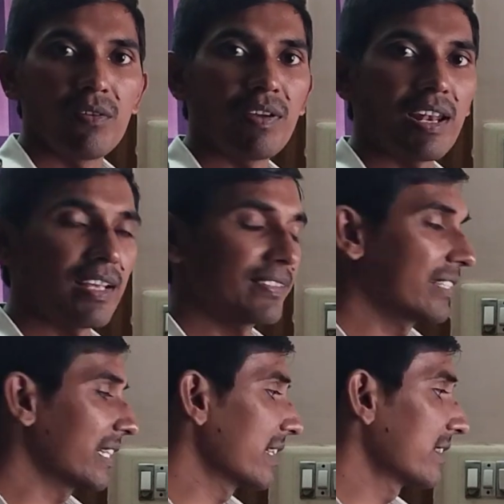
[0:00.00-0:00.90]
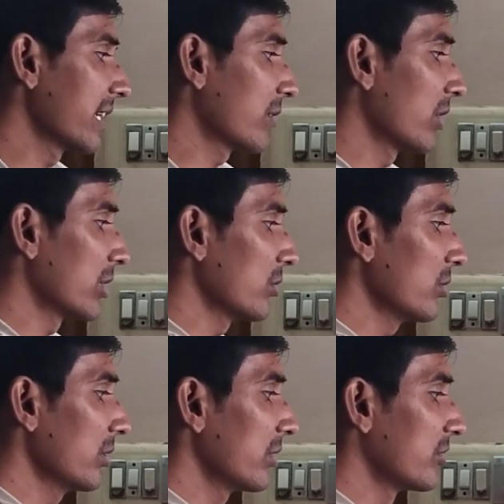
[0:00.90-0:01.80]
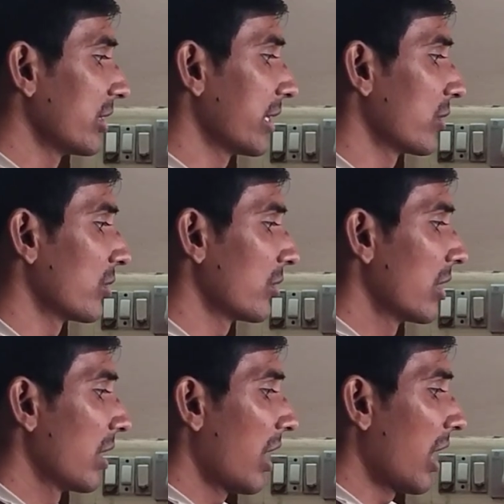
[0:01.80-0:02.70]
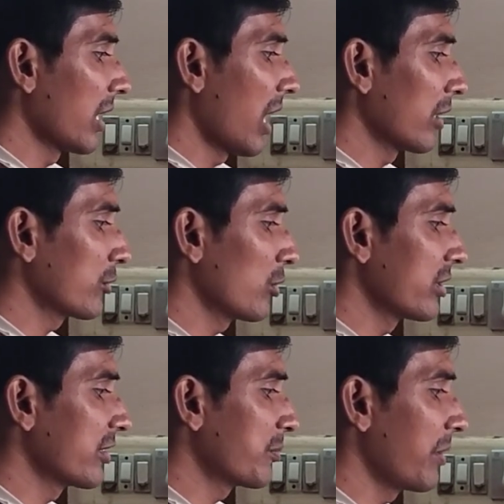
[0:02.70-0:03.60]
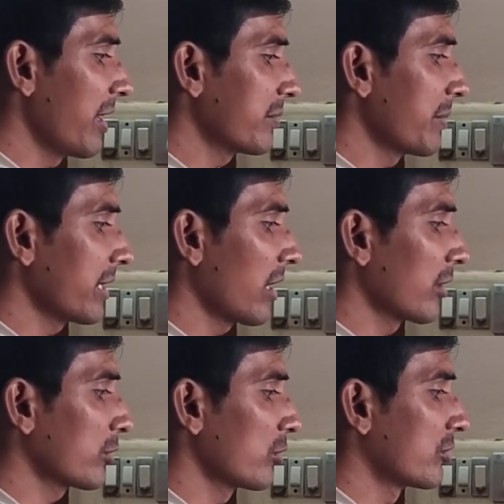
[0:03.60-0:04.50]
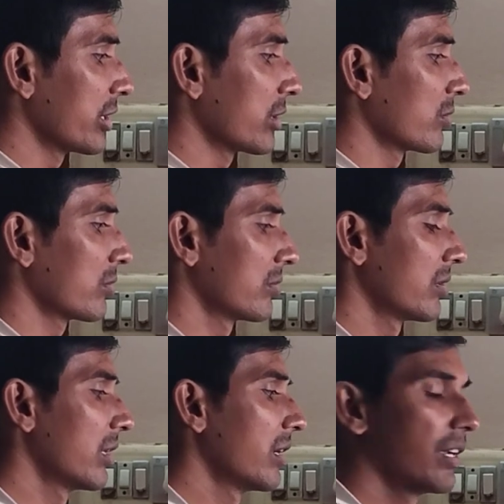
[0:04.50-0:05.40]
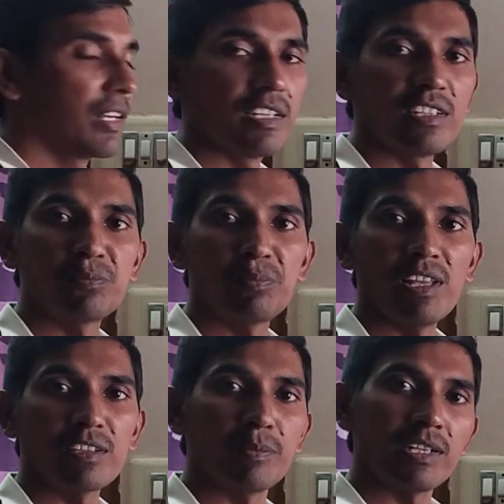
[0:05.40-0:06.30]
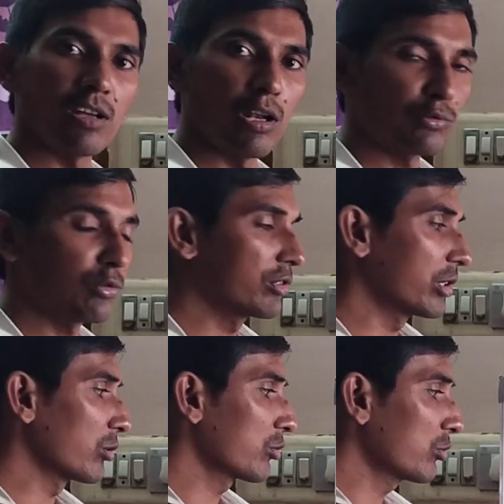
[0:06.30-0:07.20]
Velocity is equal to 0 and also displacement also 0. Displacement also 0.